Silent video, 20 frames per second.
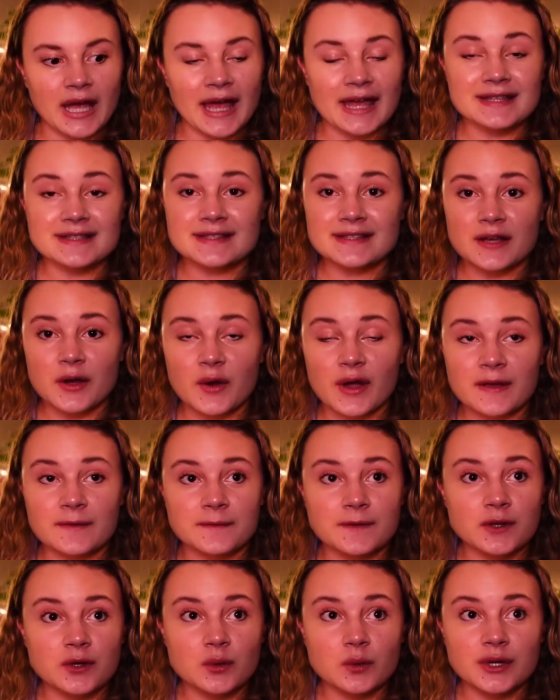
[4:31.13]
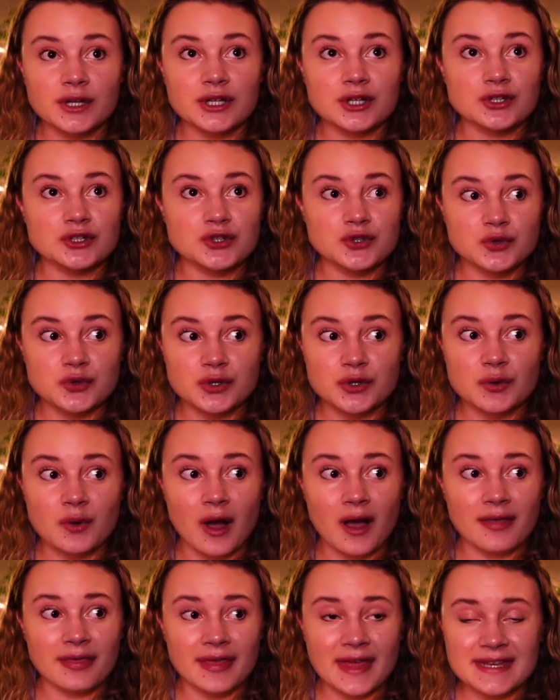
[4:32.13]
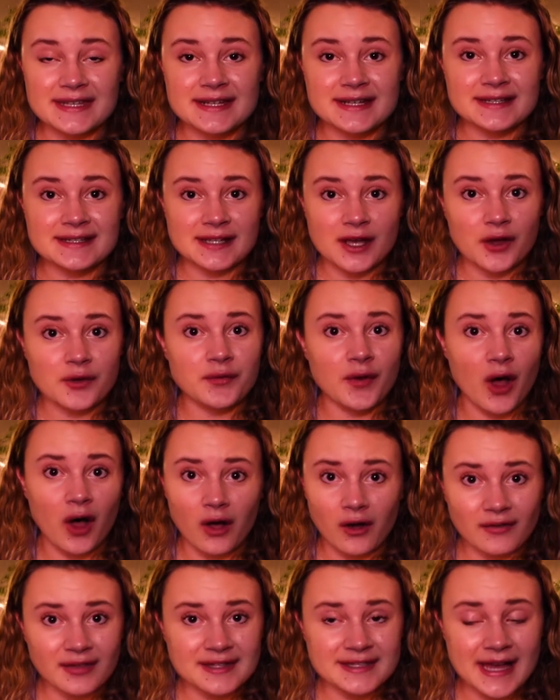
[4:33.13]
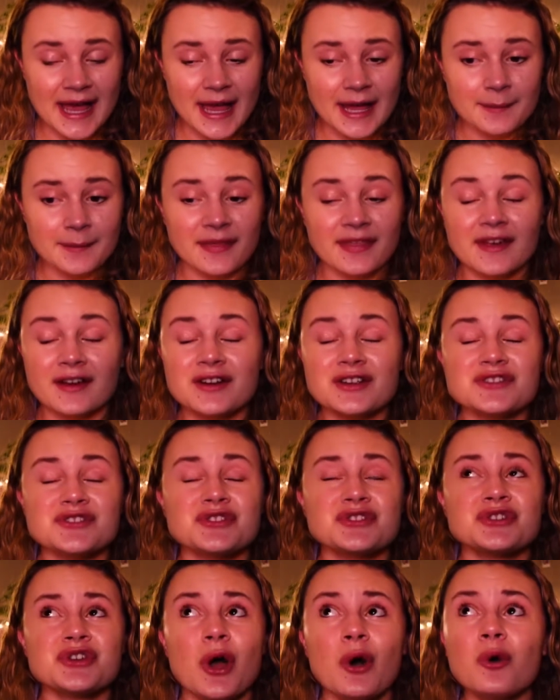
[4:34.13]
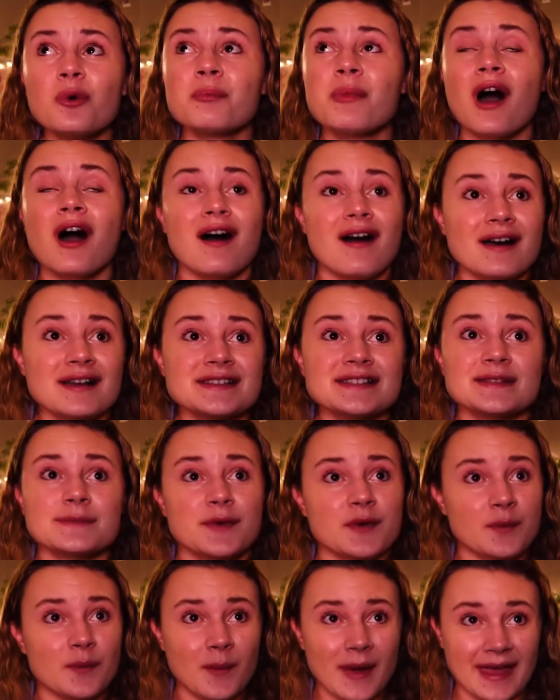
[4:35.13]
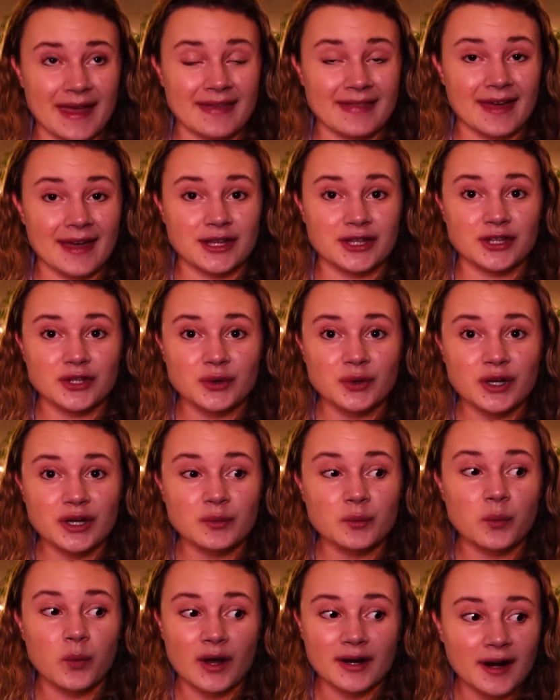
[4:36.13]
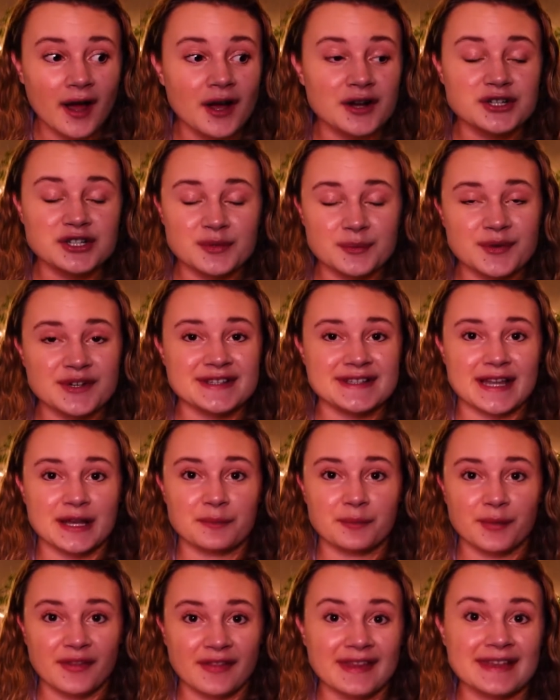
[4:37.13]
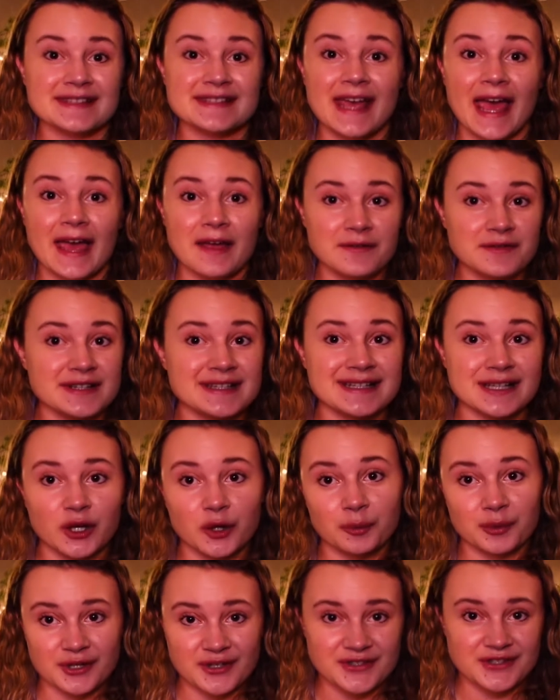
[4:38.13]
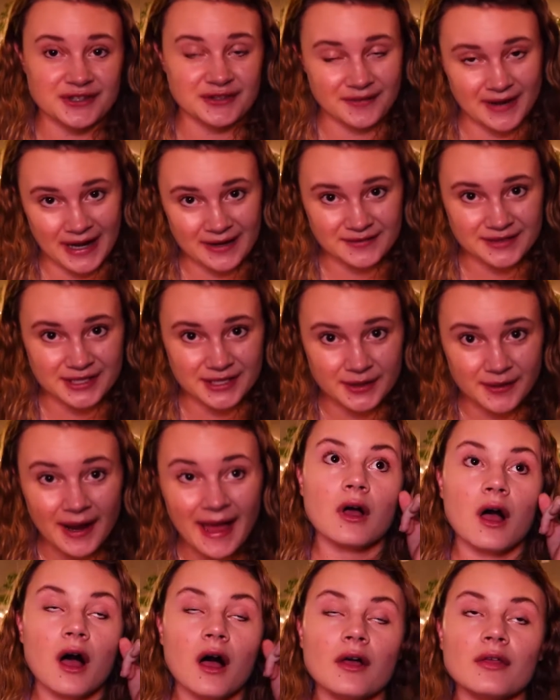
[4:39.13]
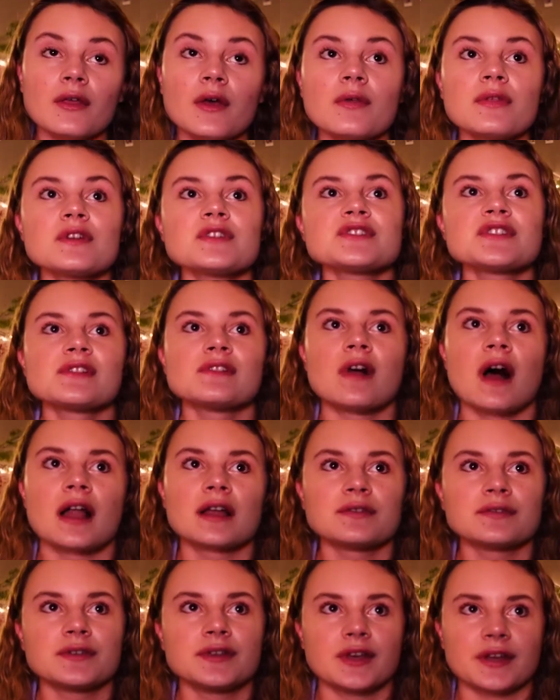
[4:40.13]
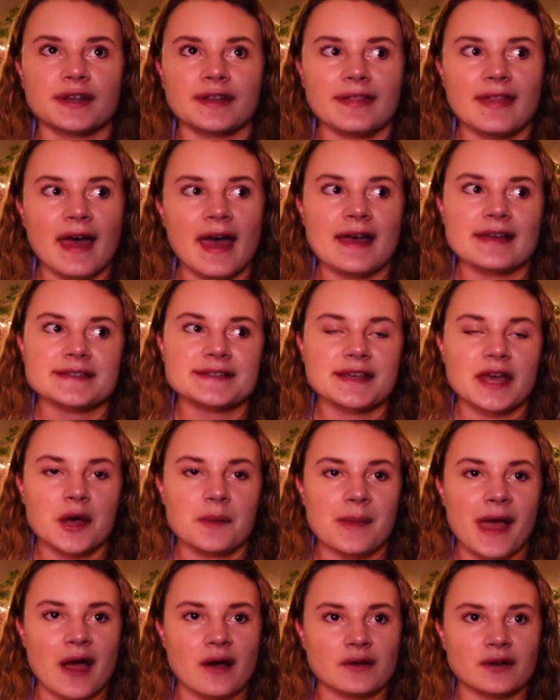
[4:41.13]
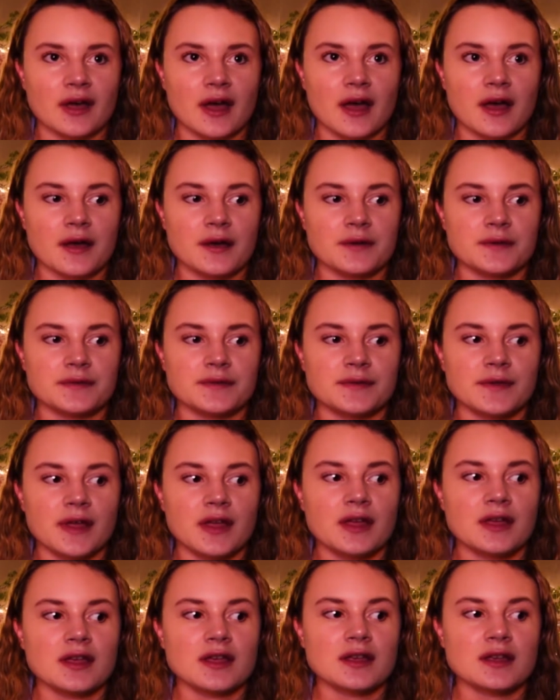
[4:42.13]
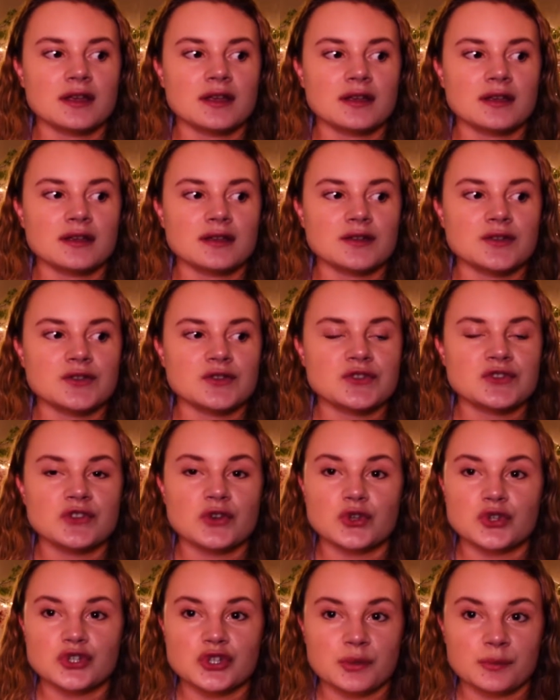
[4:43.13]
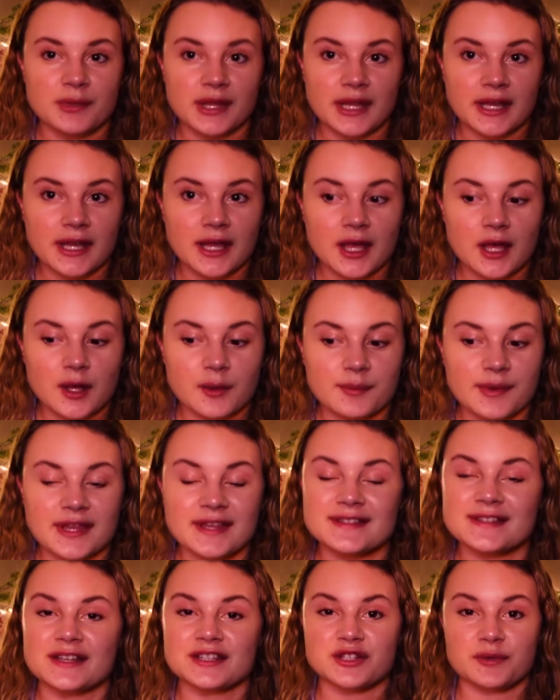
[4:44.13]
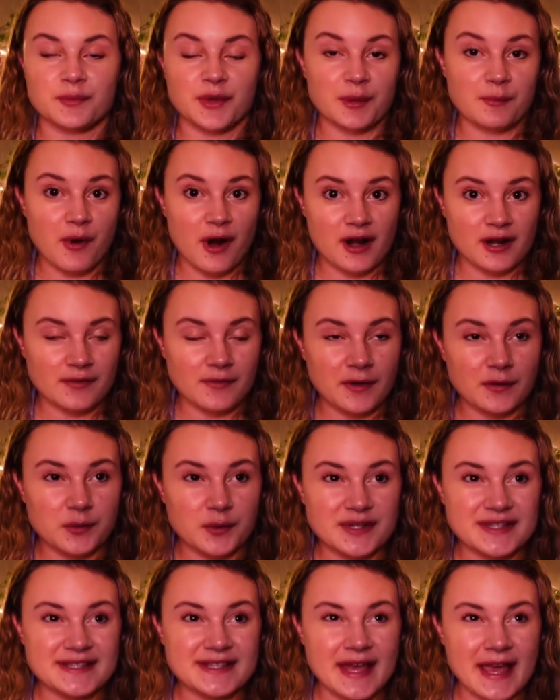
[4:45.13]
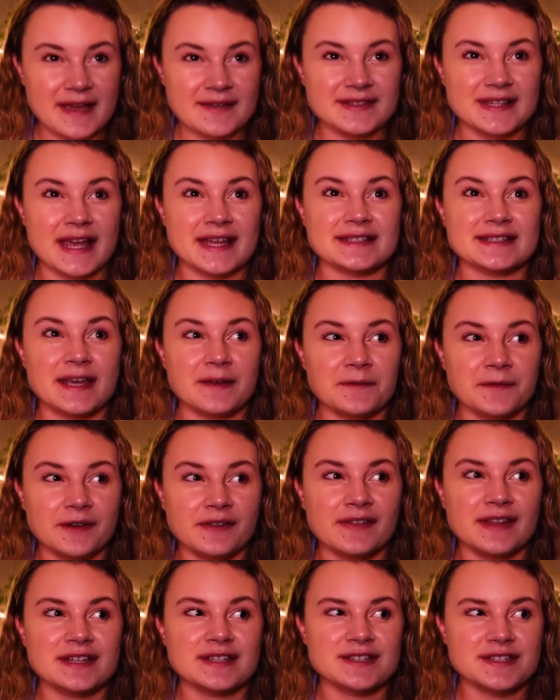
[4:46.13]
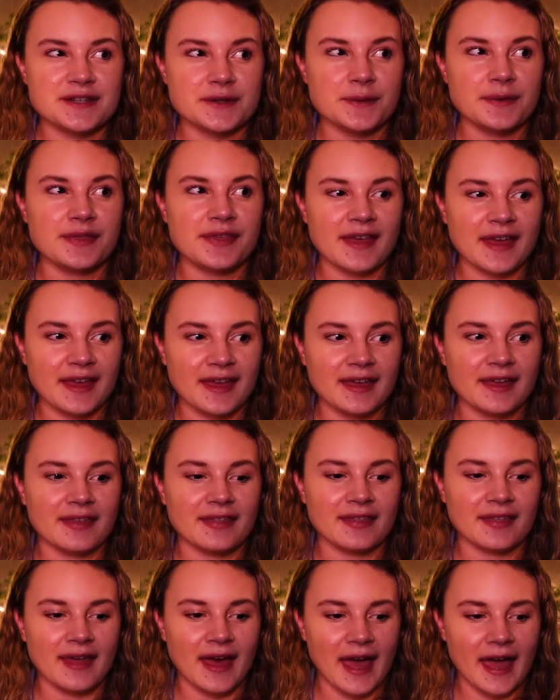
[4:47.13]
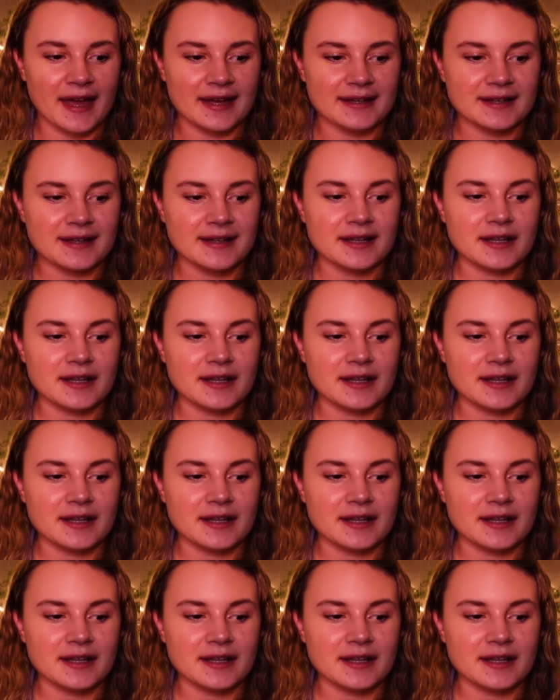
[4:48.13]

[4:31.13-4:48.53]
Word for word: And so if you were your true, authentic self all the time, there is no possible way that you could one hundred percent please every single person around you. Although there's a lot of good that has come out of social media being such a big part of everyone's lives, I definitely do think that